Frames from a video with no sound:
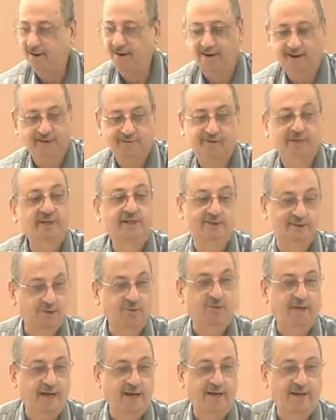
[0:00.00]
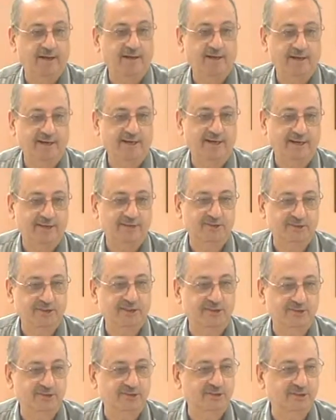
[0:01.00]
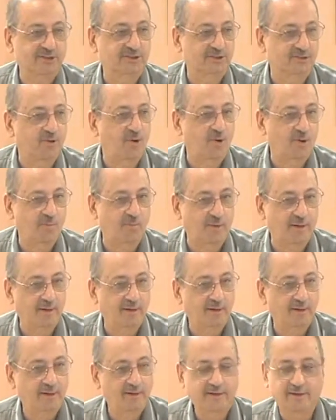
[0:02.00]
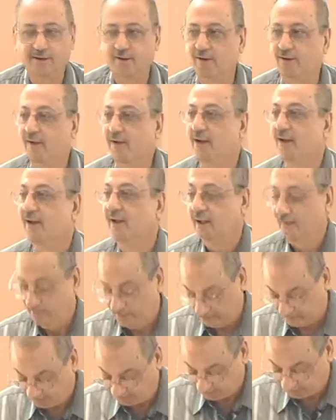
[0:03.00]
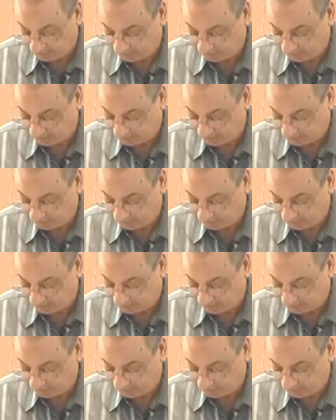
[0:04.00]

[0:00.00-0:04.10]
think it's okay. It's normal, because the